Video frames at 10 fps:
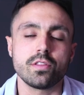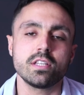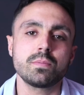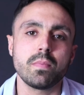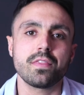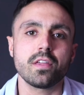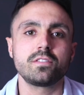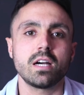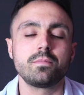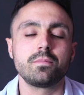this month
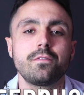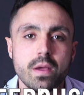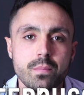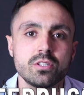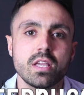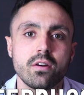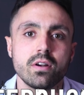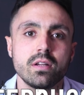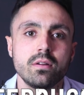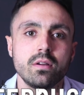I've dubbed
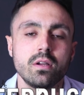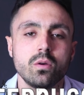Febuscary,